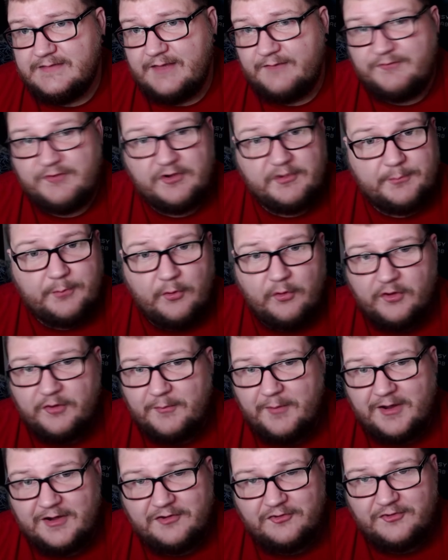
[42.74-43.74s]
If you're a
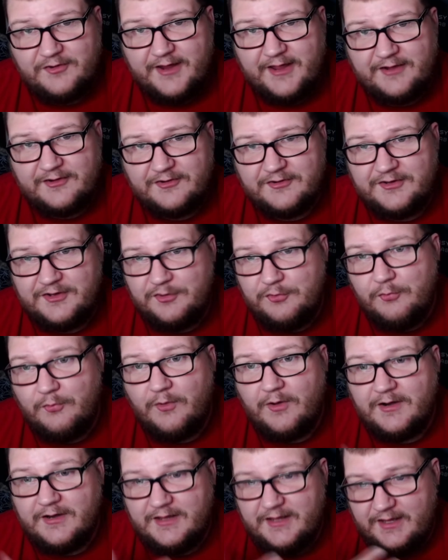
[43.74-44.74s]
Pokemon creator, you
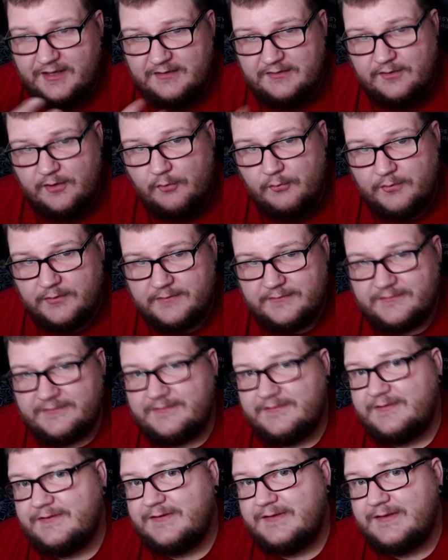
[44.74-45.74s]
want to get noticed.